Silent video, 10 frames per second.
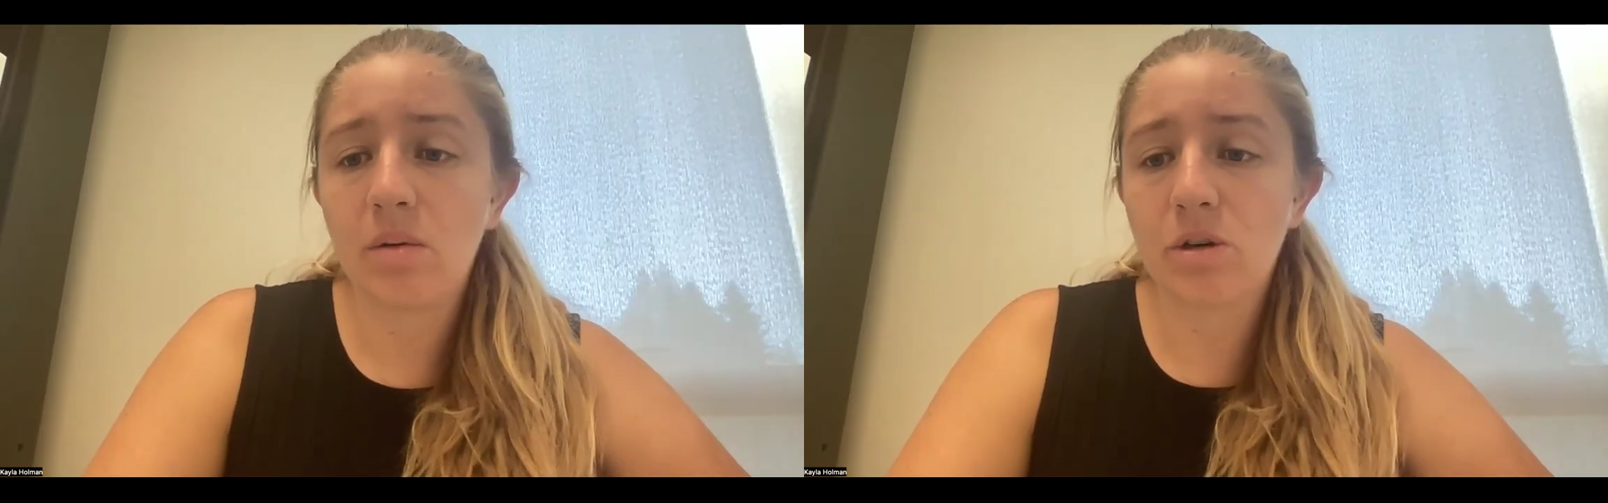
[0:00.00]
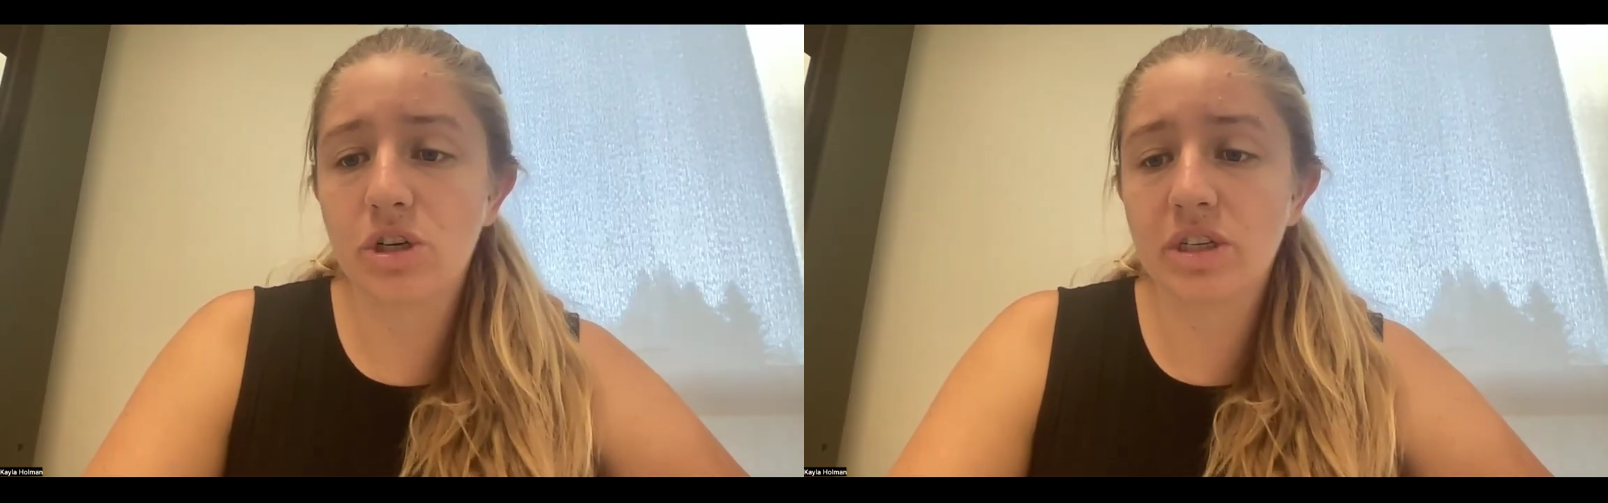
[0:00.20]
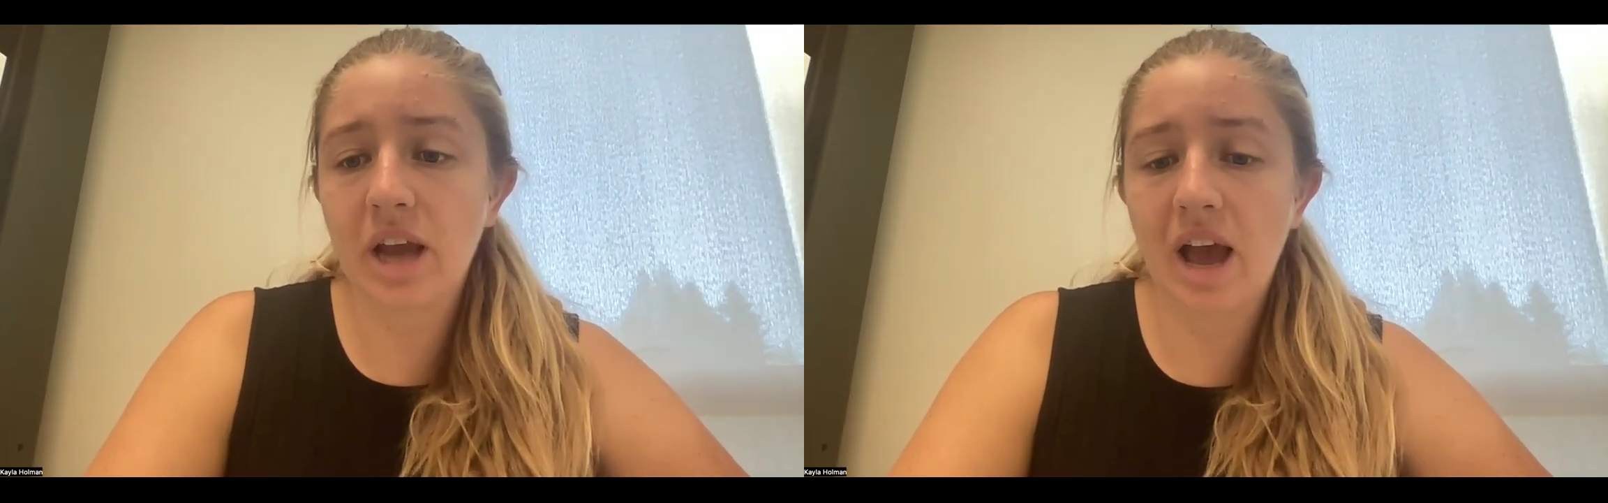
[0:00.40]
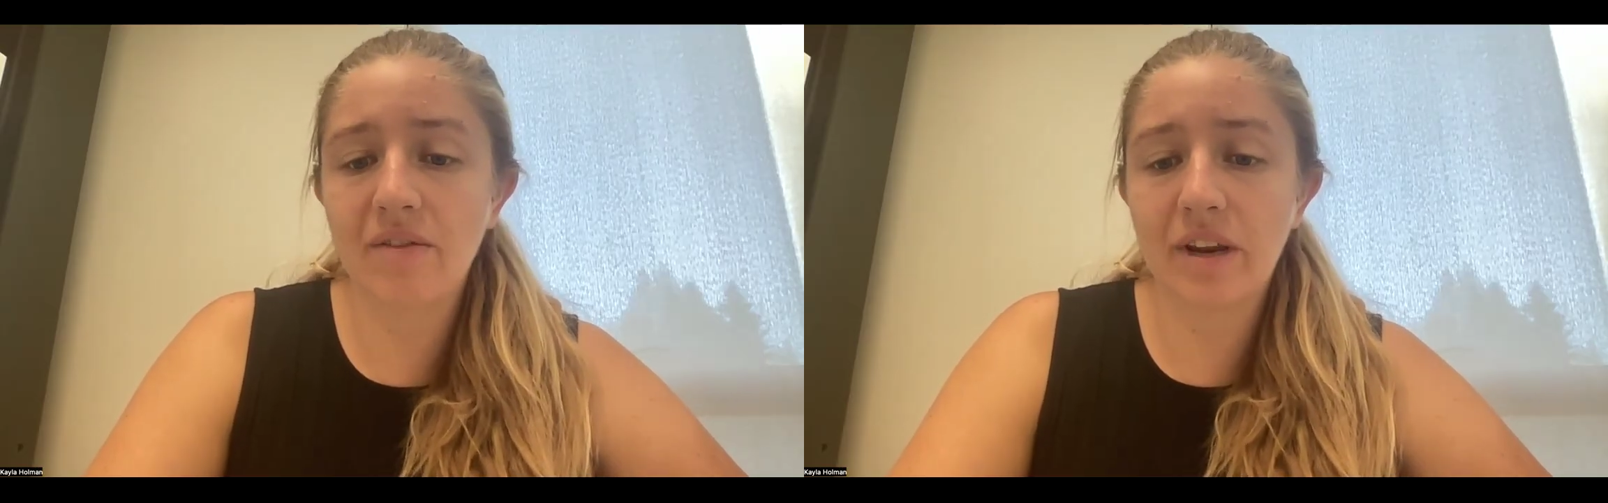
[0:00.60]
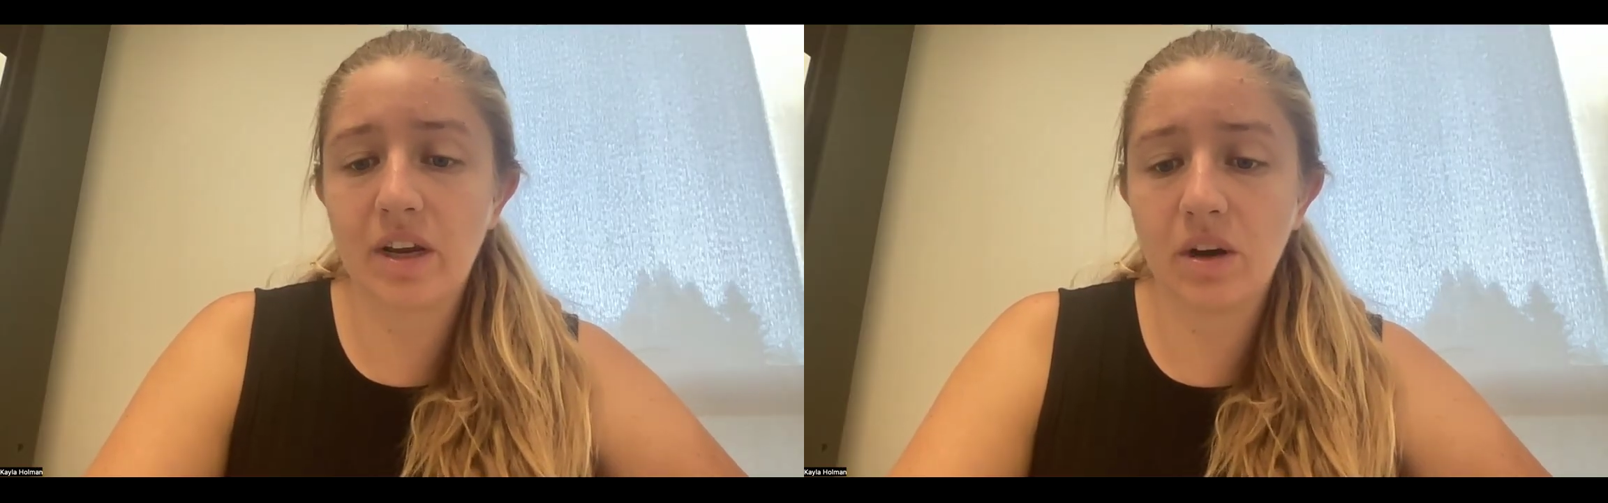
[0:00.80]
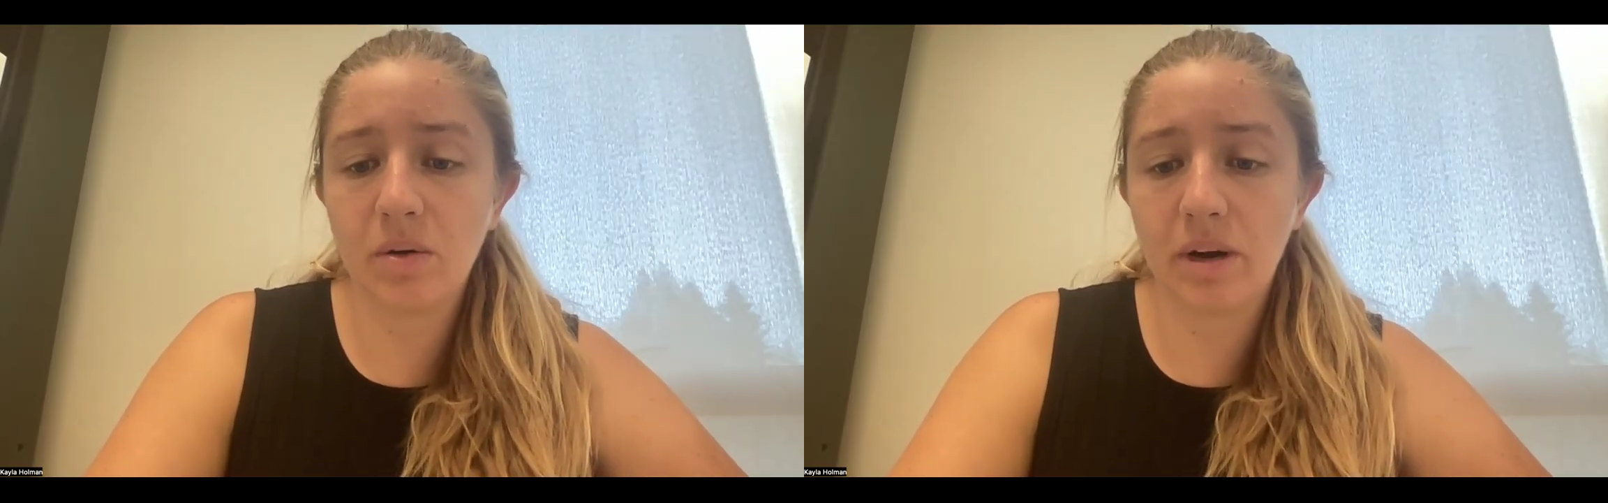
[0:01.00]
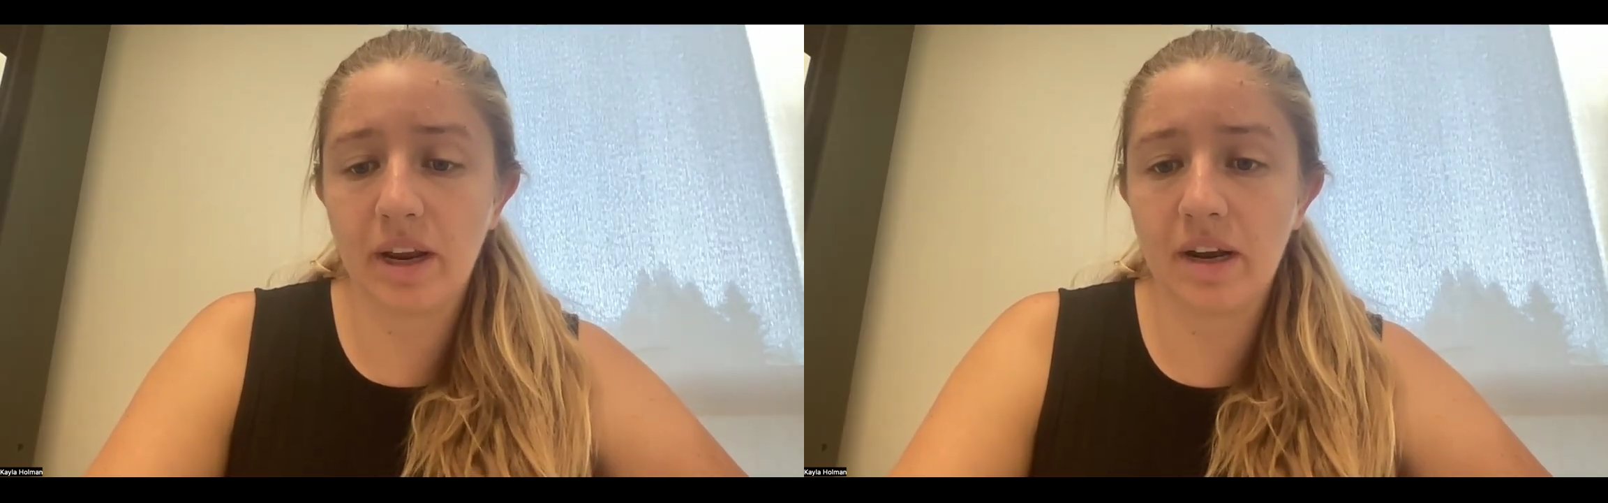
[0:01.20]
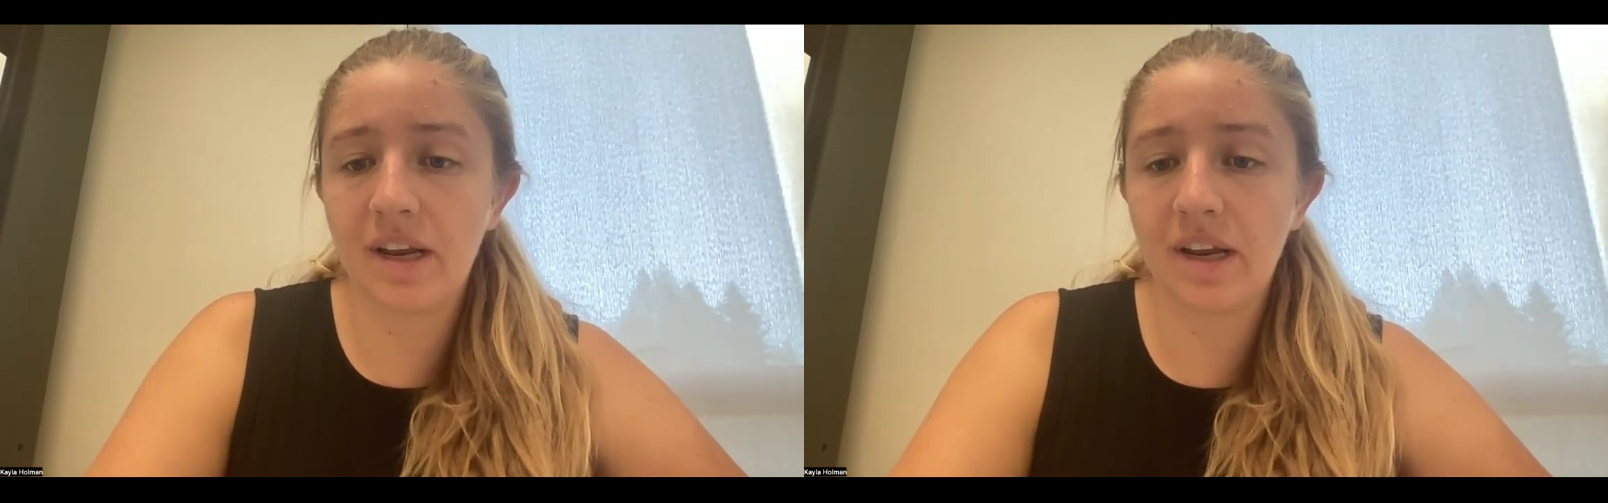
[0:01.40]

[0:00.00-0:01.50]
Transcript: which doesn't have any coding in